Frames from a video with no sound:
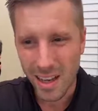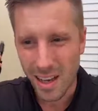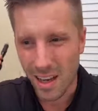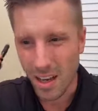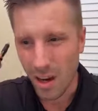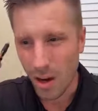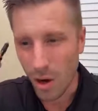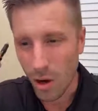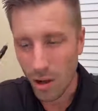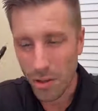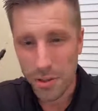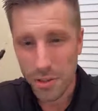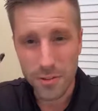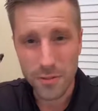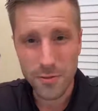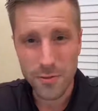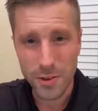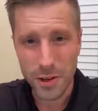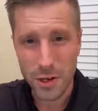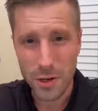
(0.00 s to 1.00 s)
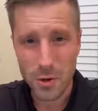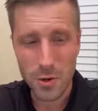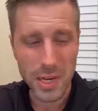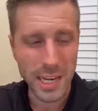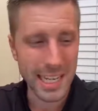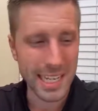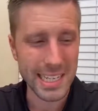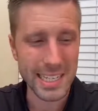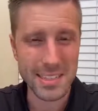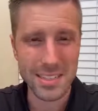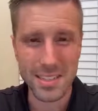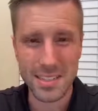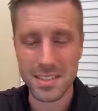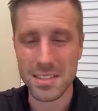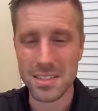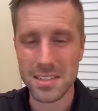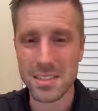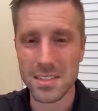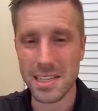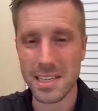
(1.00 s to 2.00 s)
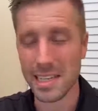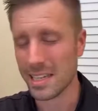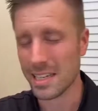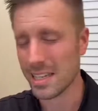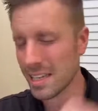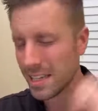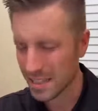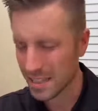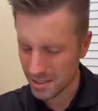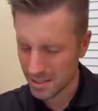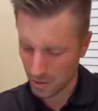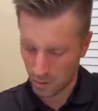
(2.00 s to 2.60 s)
on the phone and get the